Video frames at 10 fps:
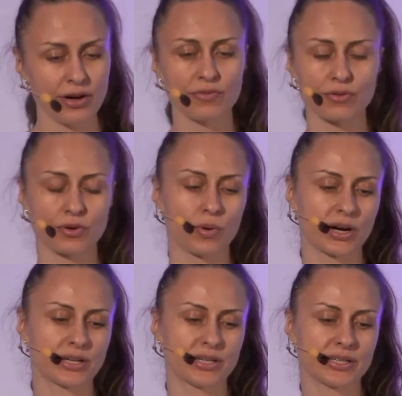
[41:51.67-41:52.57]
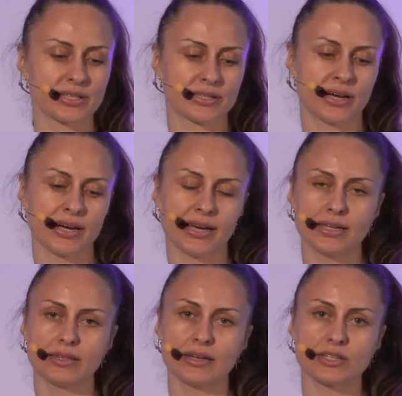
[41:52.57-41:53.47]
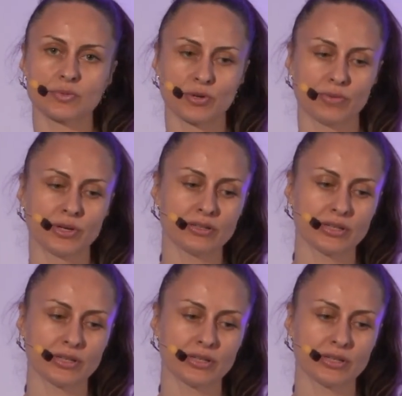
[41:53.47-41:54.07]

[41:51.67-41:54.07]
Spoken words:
for Quarkus, I added the experimental